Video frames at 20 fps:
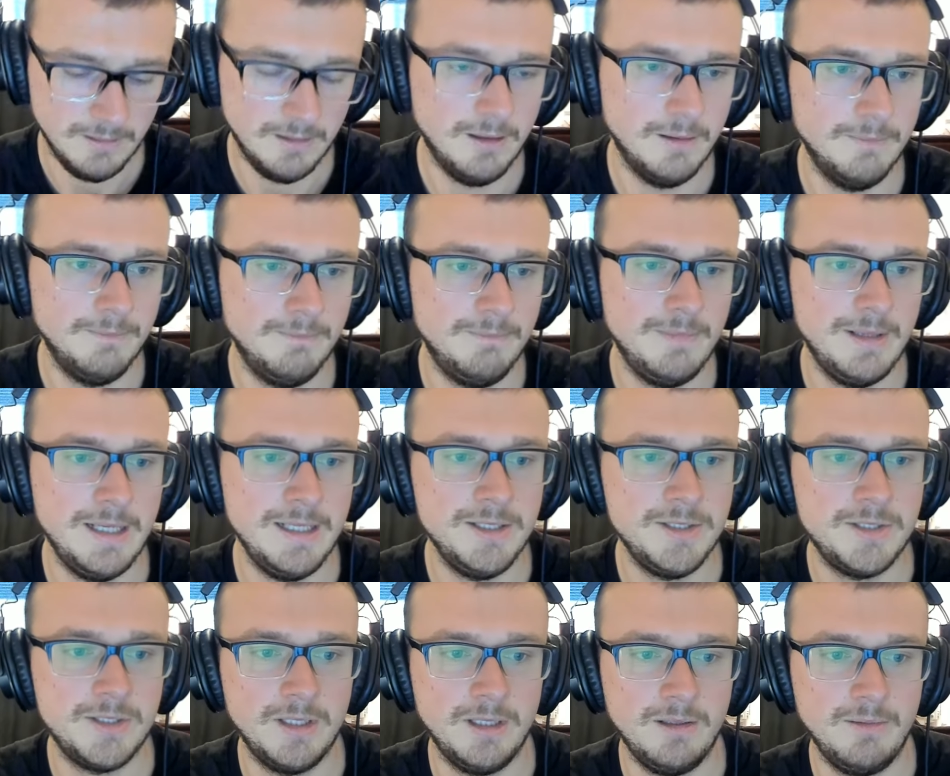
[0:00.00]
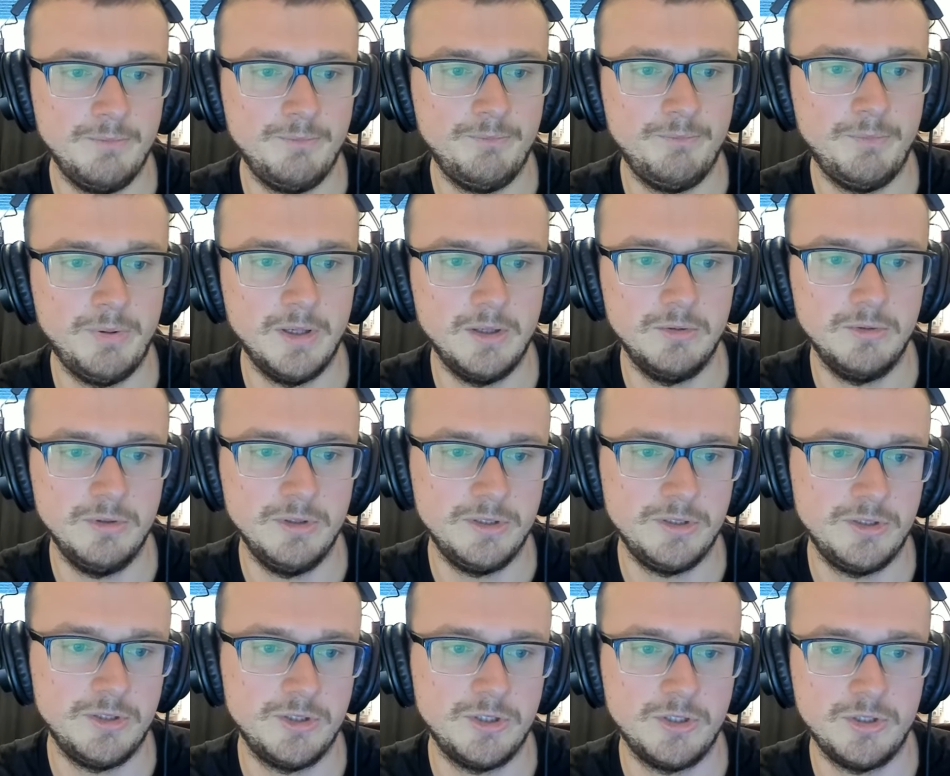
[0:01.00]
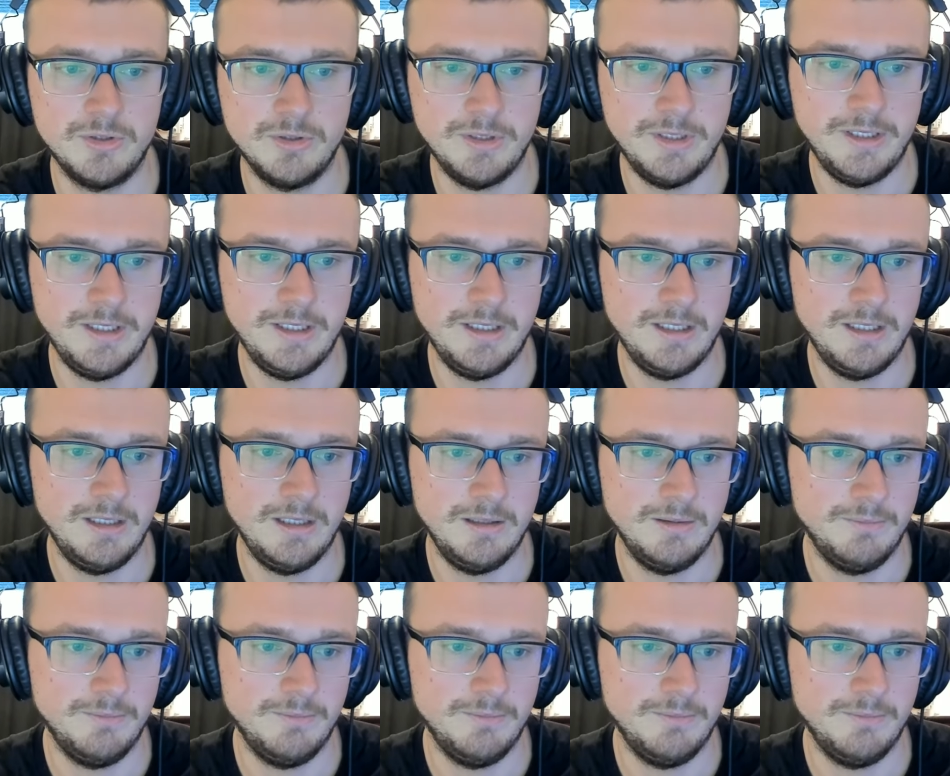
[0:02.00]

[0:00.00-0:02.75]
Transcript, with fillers: Amazing poetry.